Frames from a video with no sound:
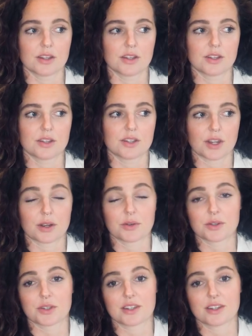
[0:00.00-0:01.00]
So it
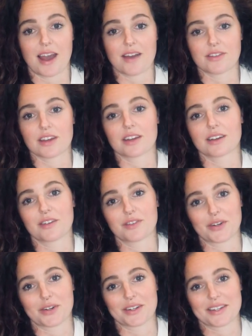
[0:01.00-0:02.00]
was heavy, of
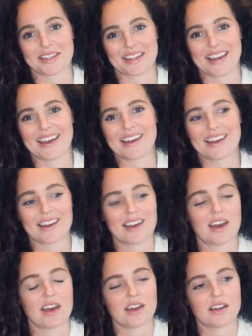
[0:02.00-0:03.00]
course,
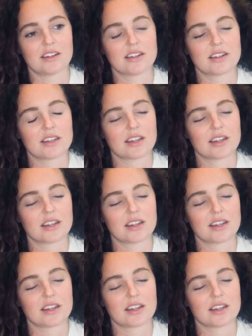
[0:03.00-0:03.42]
and